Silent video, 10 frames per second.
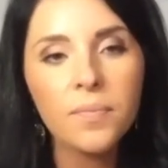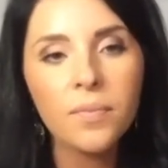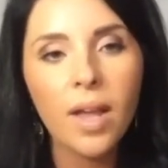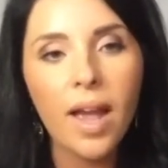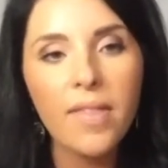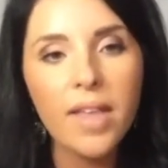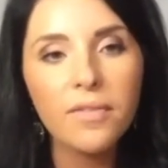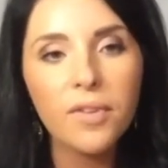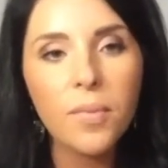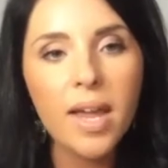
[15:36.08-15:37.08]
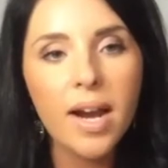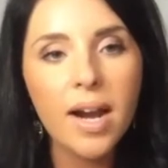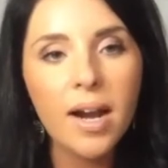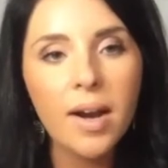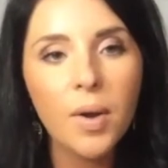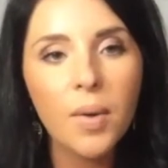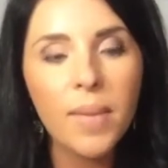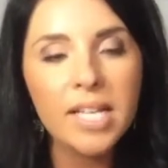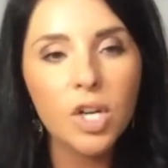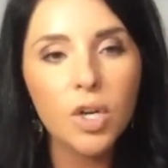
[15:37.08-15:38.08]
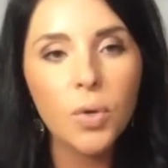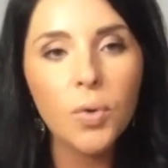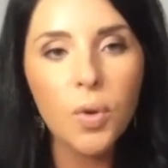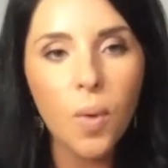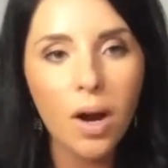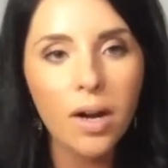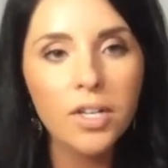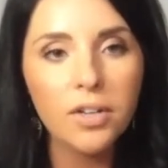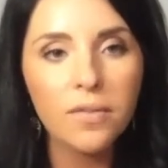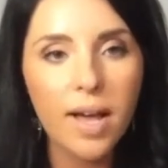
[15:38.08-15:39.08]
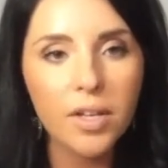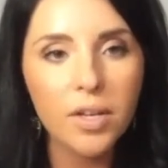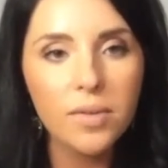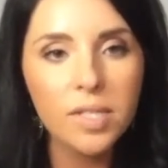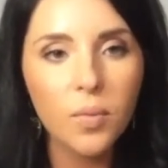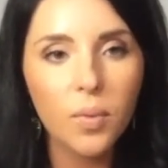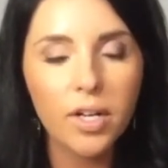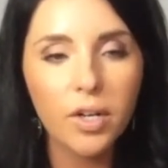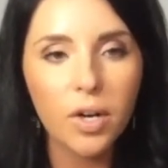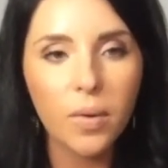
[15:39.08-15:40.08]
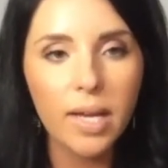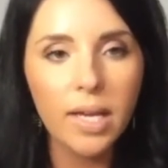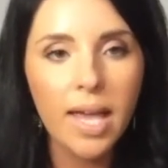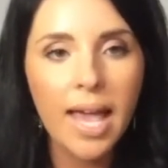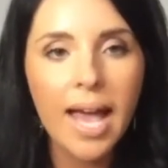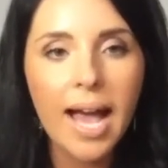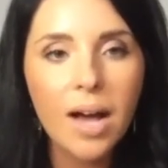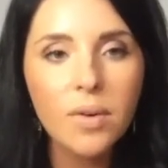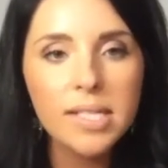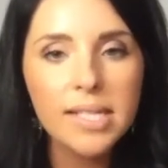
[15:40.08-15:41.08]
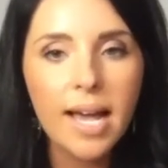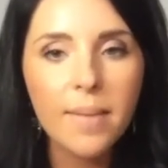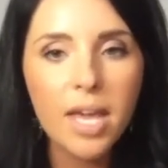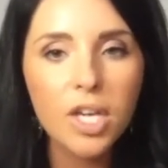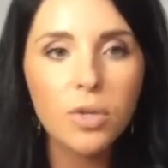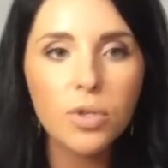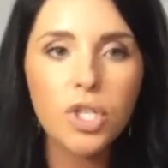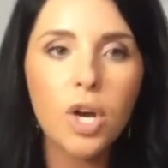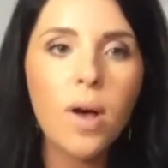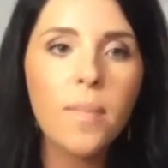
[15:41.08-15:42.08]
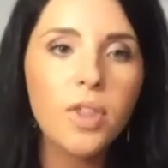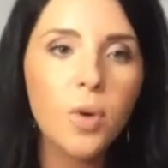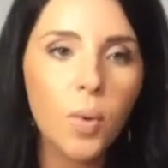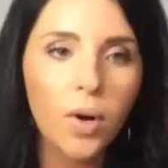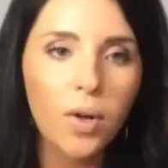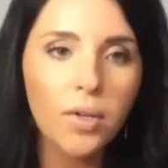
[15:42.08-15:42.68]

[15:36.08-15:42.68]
And then from there, based on who you are and your values and where you're going, how does that make you show up in the world?